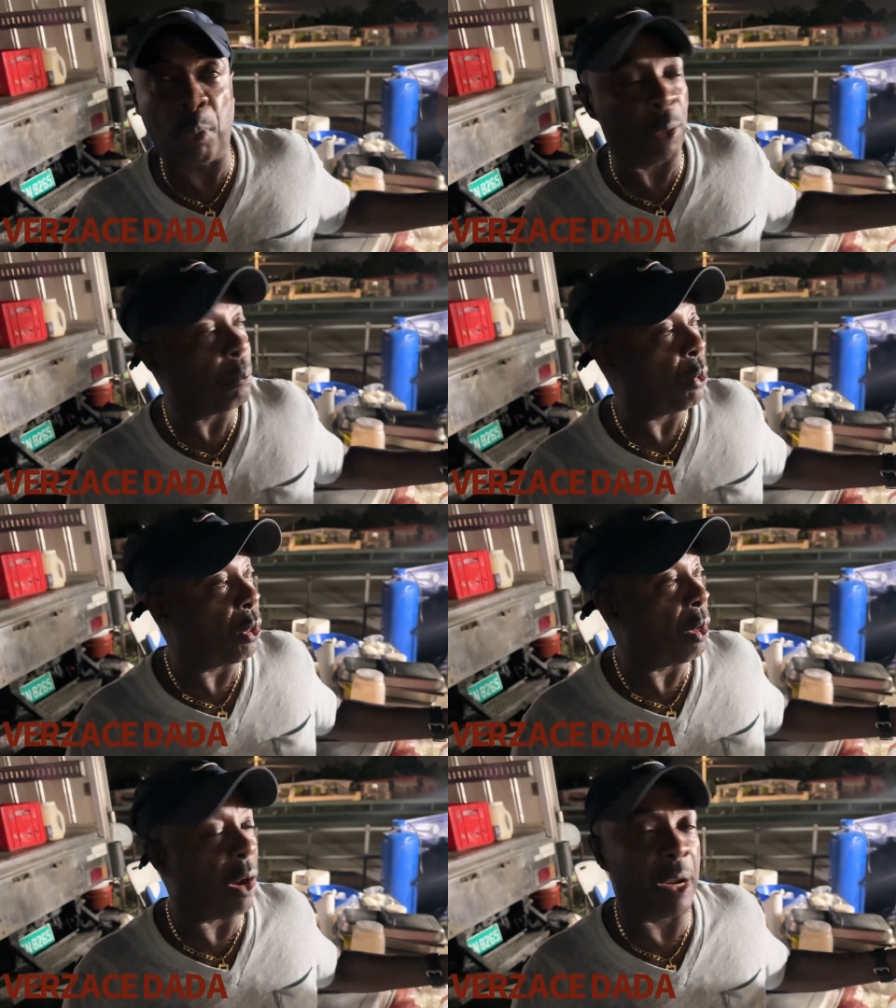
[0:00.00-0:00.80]

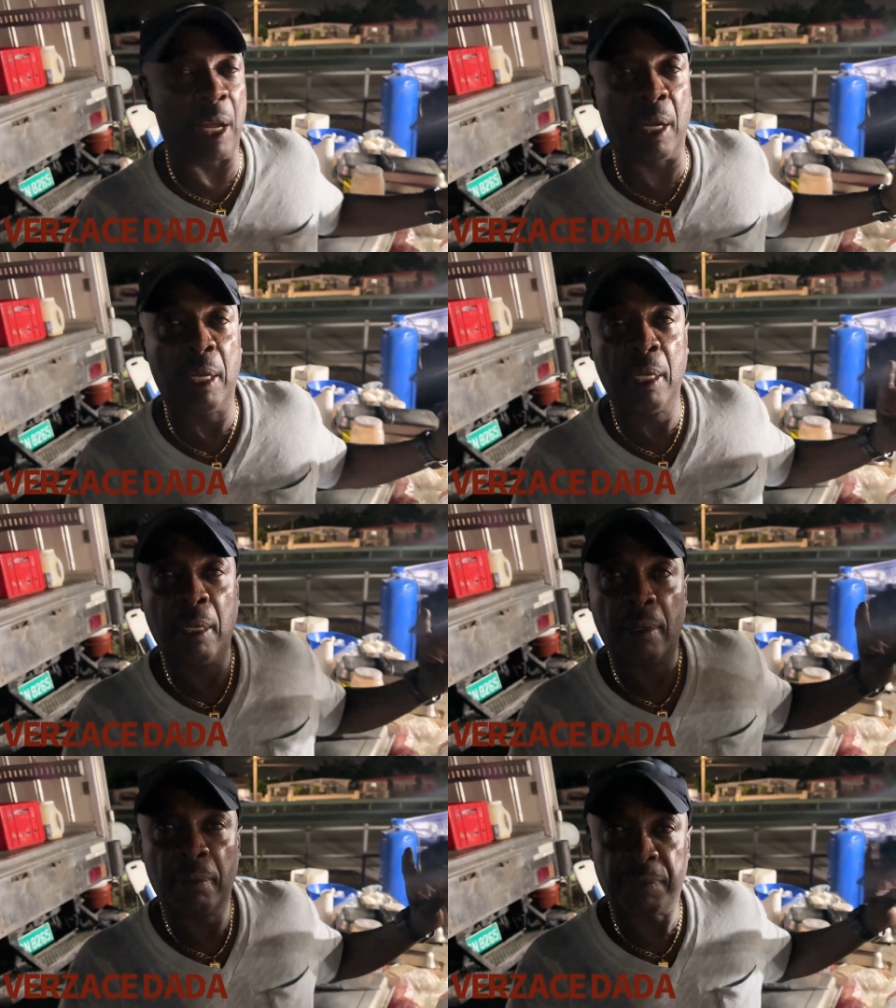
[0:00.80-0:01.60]
Portmore on a
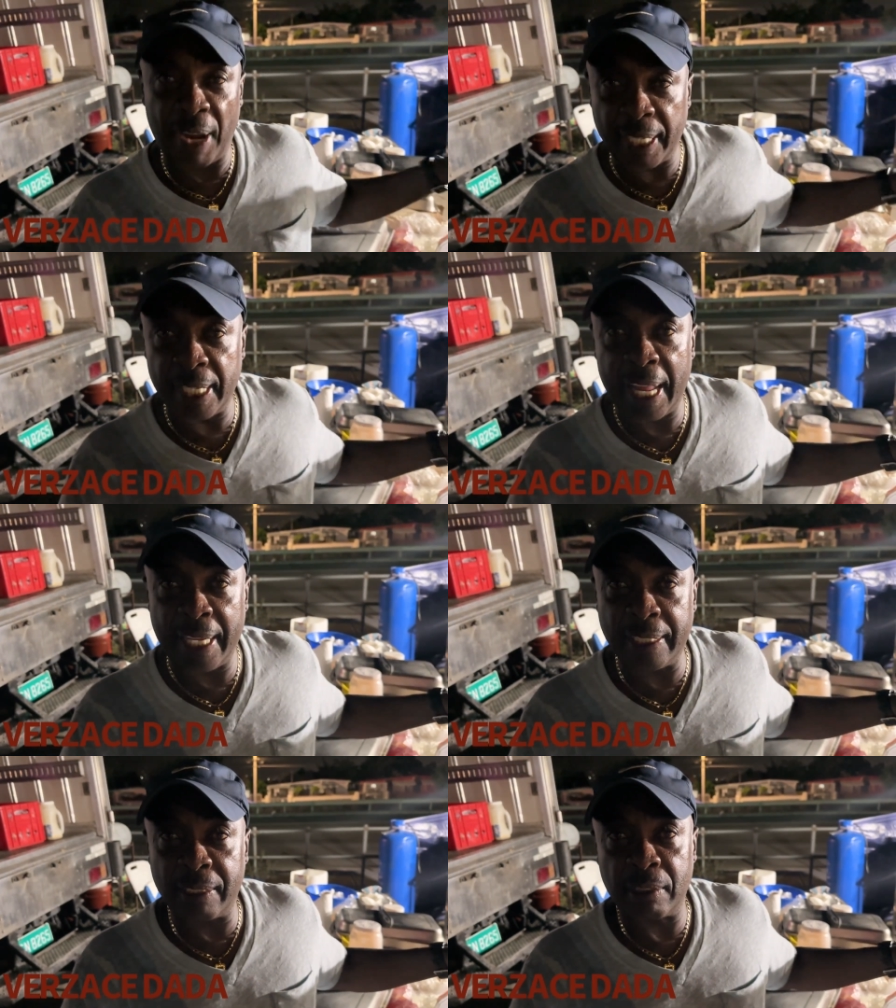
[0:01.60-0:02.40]
Friday
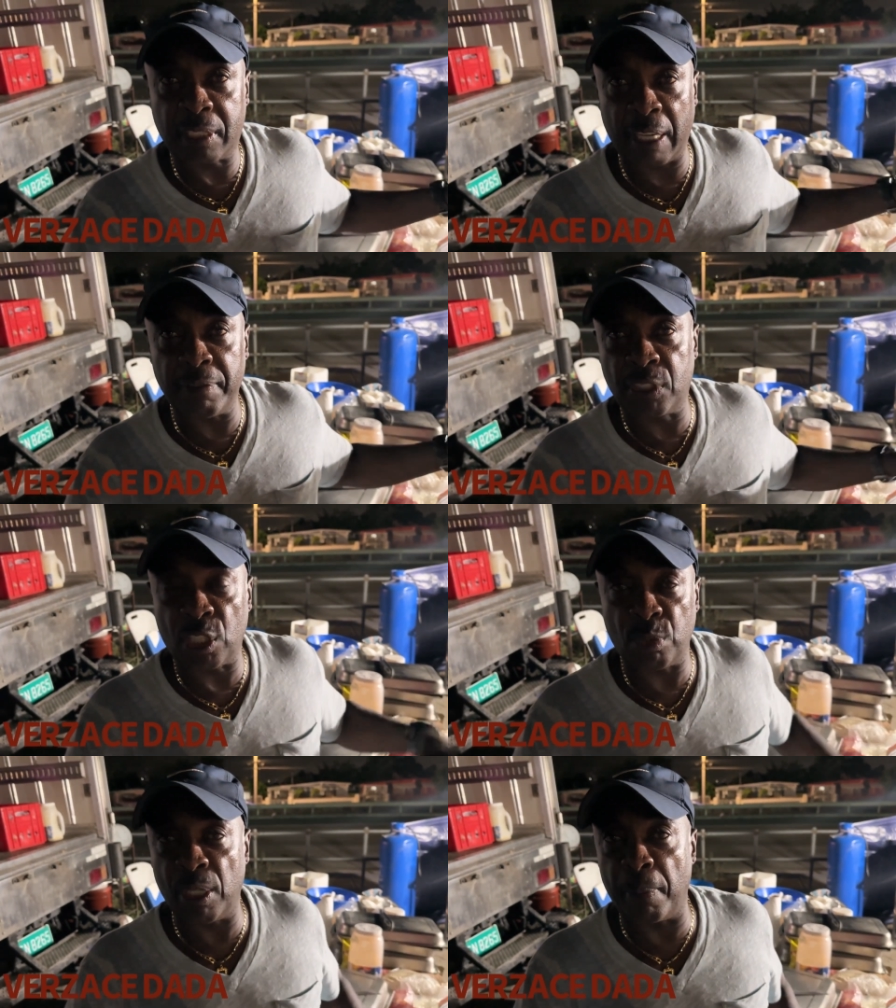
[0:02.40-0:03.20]
night, 7 to
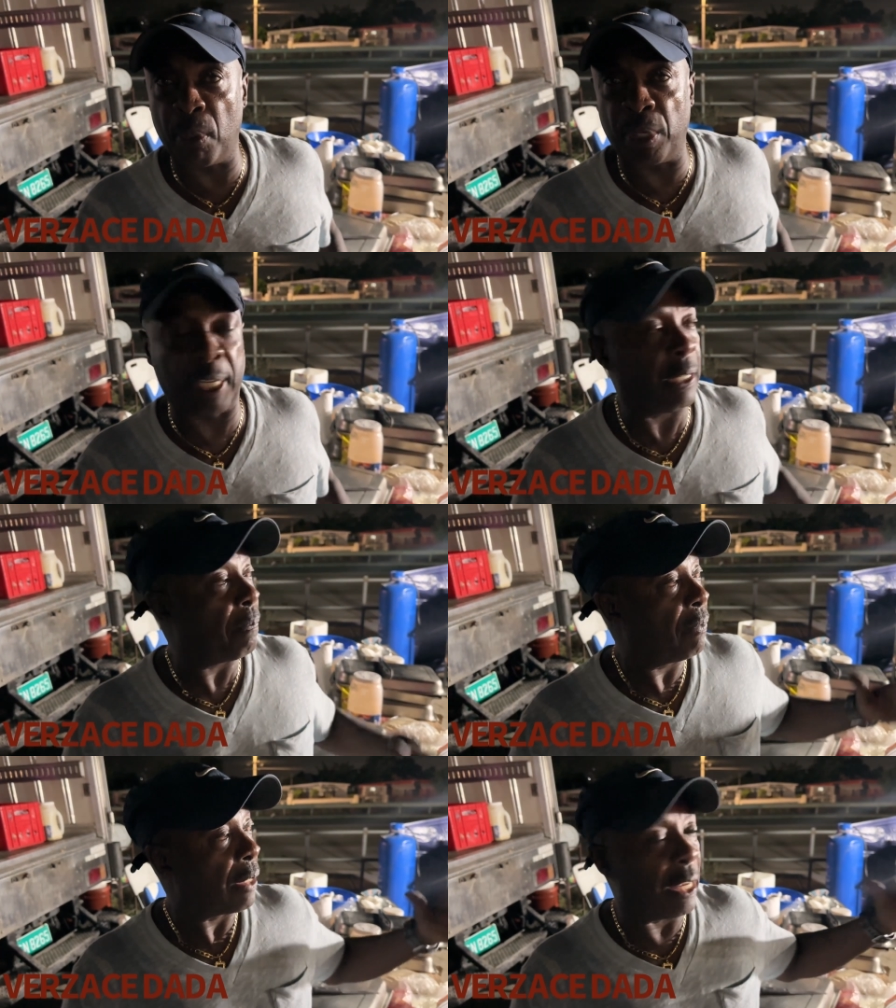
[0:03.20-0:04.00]
3 in the morning,
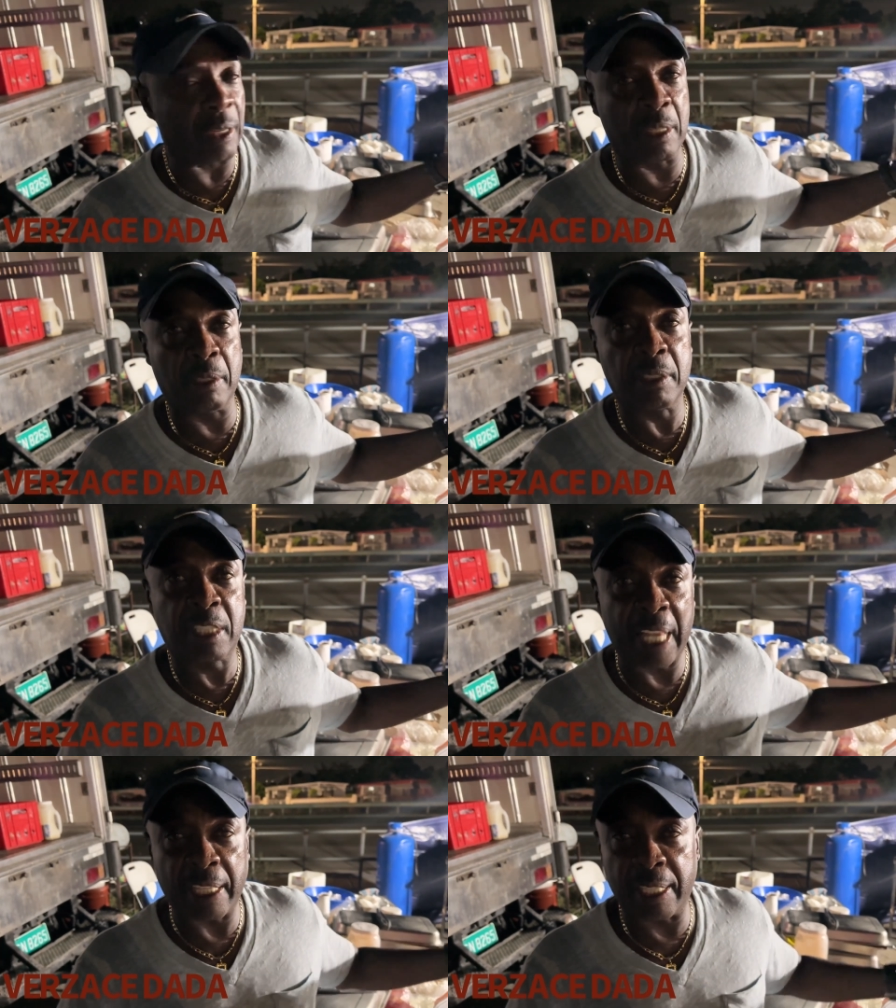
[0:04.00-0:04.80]
and on a
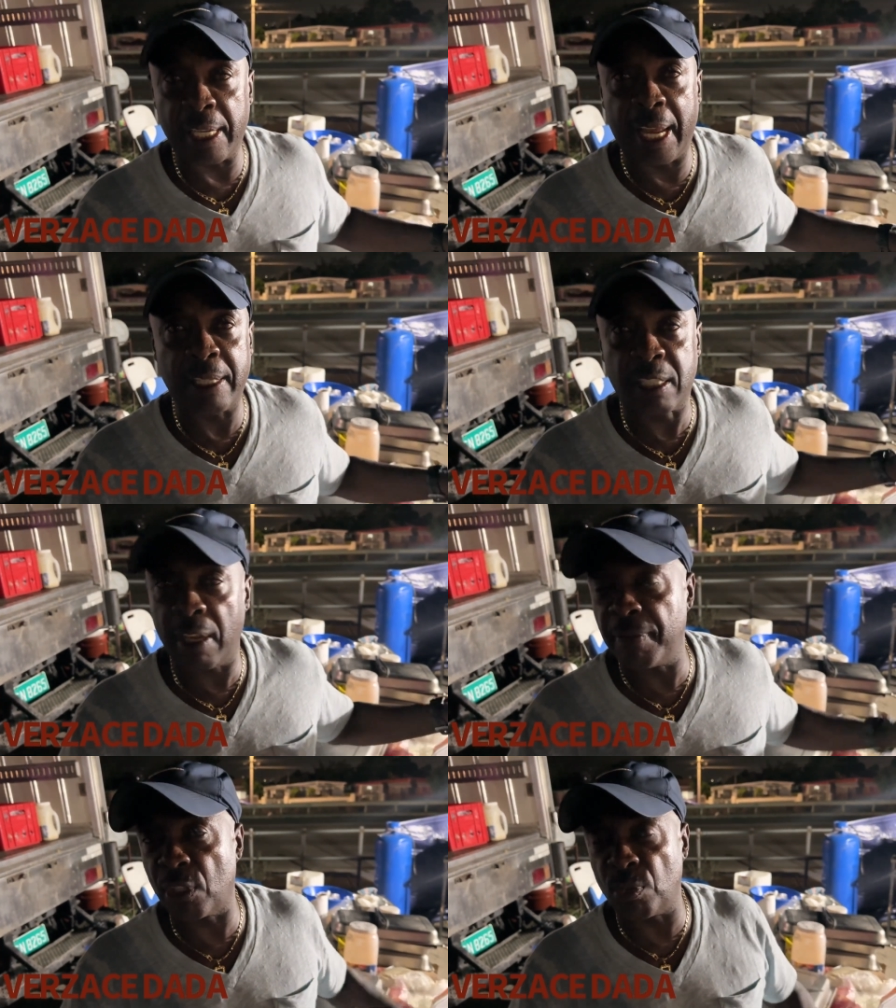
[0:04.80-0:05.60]
Saturday night,
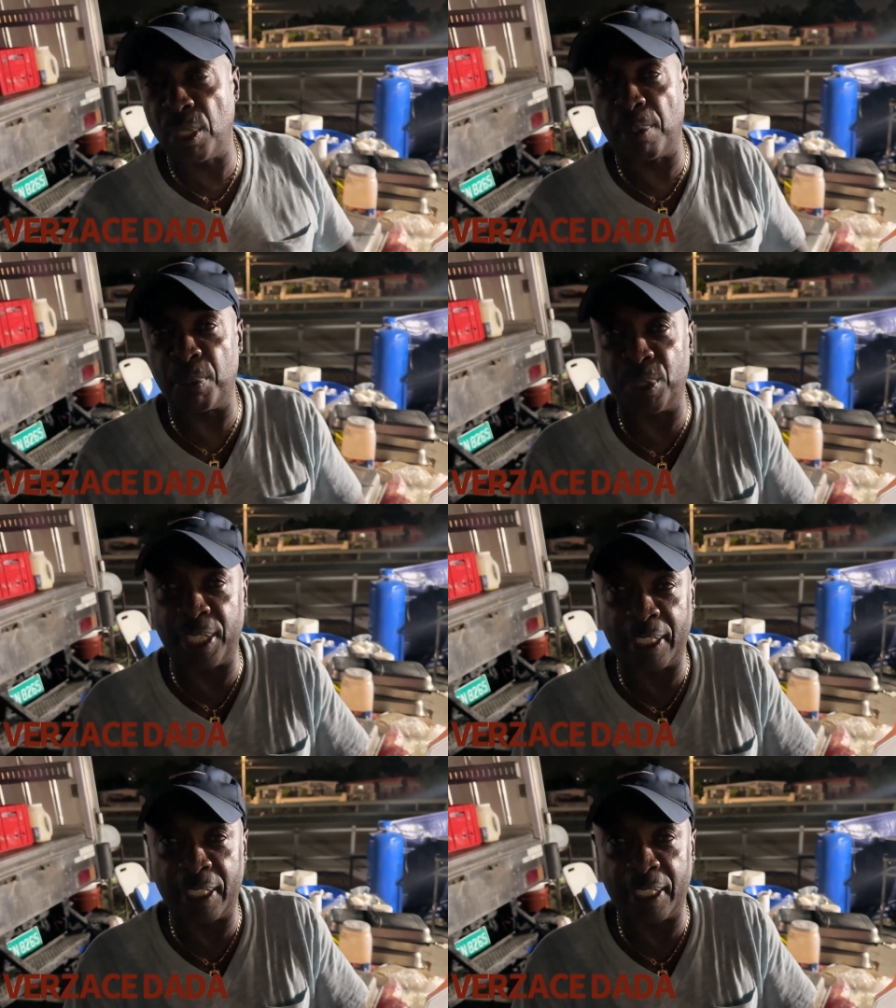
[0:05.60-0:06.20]
7 to 3 in the morning.